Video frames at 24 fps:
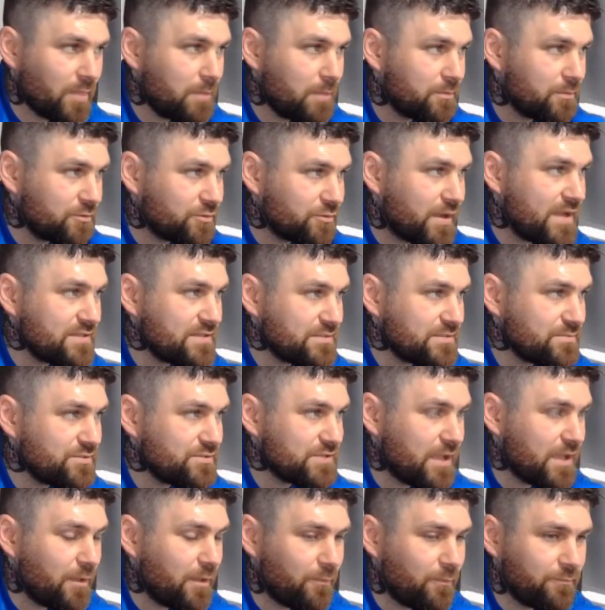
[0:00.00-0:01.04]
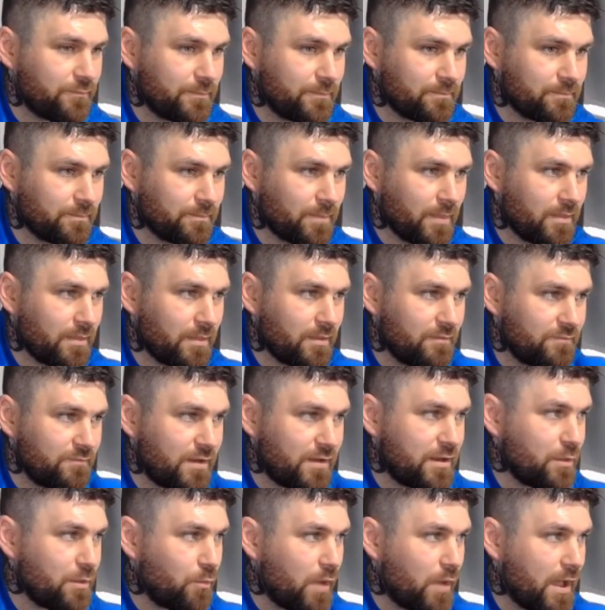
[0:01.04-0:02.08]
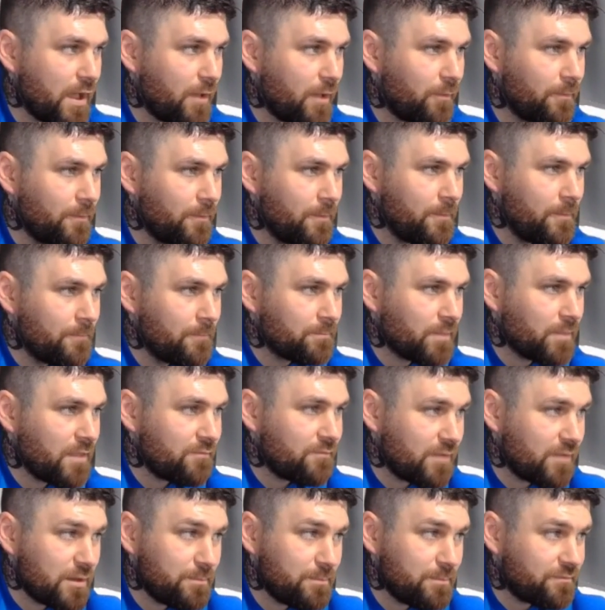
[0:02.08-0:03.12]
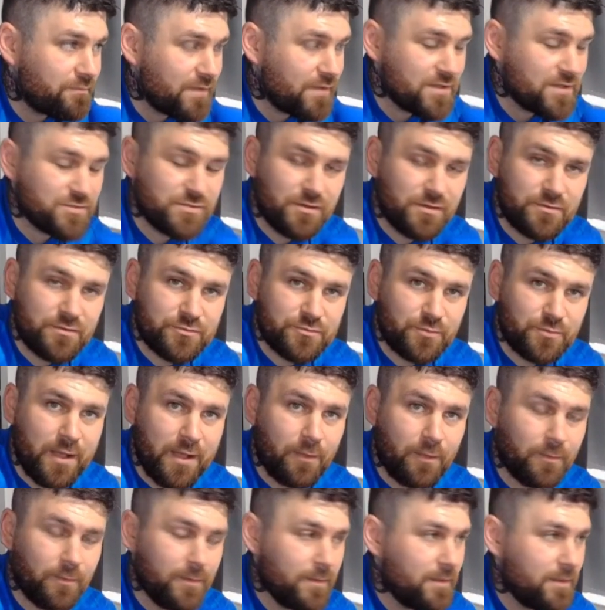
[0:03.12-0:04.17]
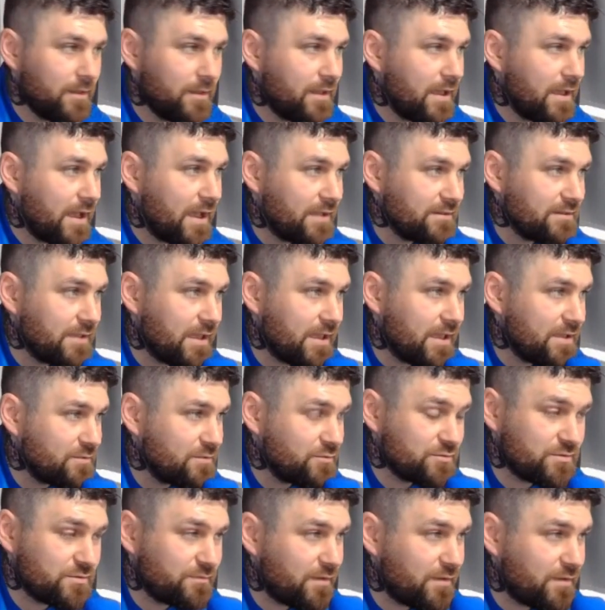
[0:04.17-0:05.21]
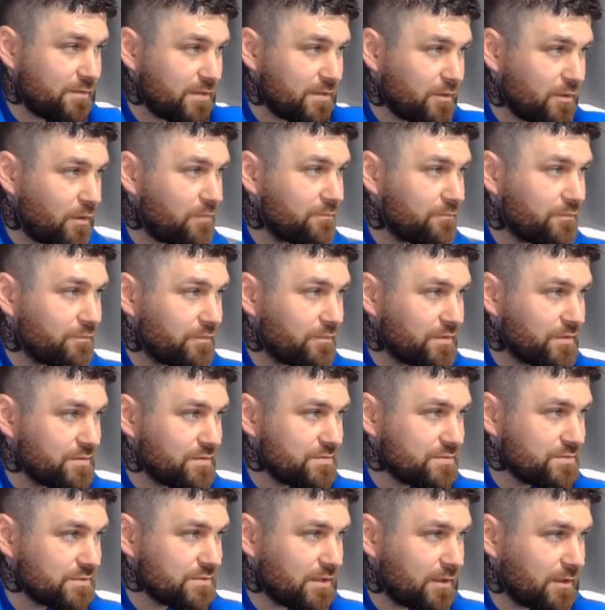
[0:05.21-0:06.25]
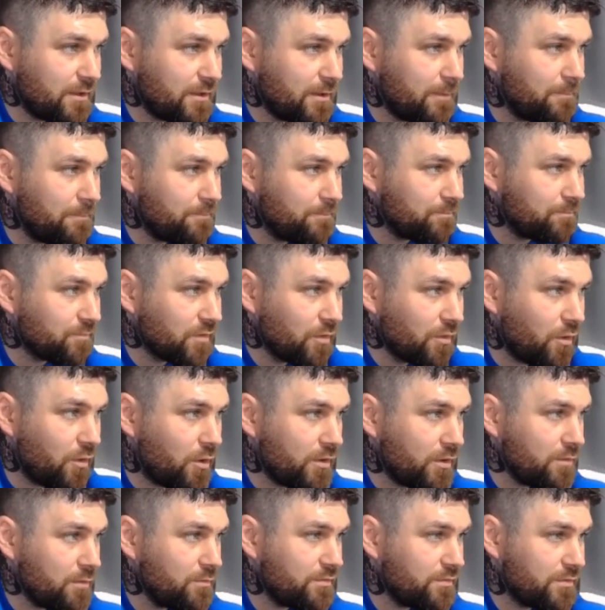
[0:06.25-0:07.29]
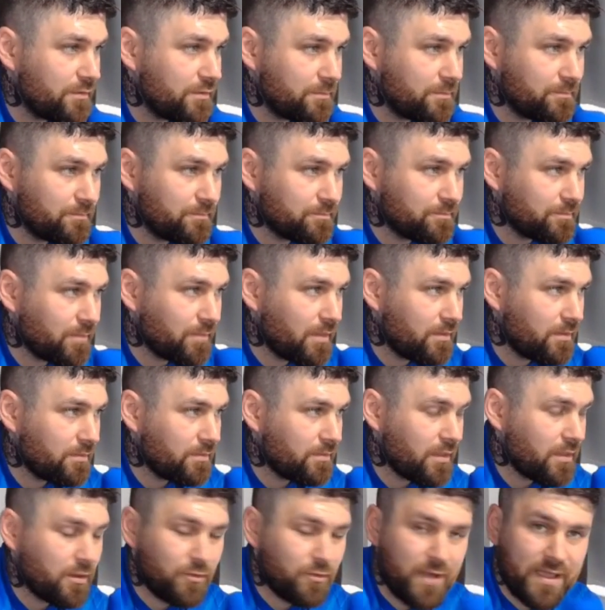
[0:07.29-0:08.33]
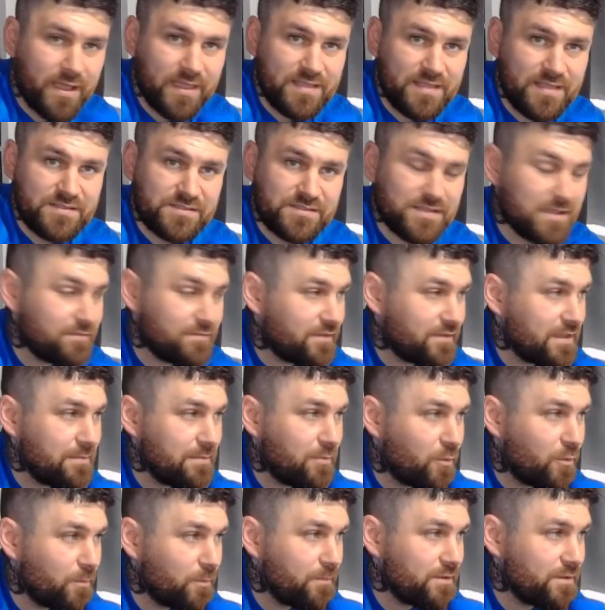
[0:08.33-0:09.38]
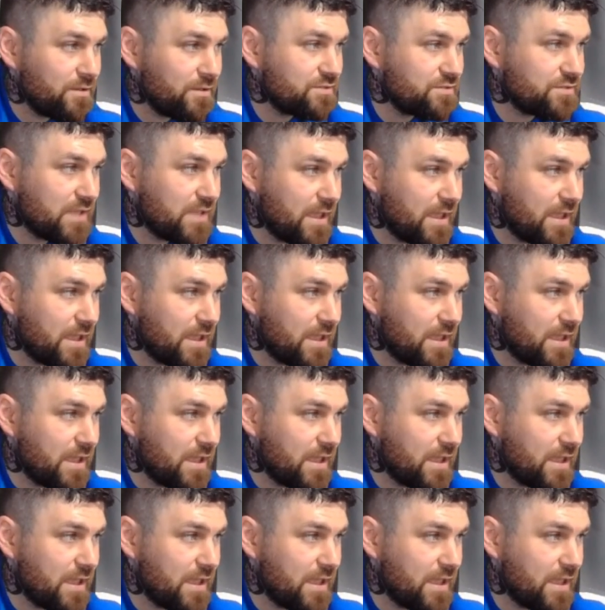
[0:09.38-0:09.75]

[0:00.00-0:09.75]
Portrays himself very well. Very professional as well. And yeah, he's just a very confident guy with a cracking CV, in my opinion. So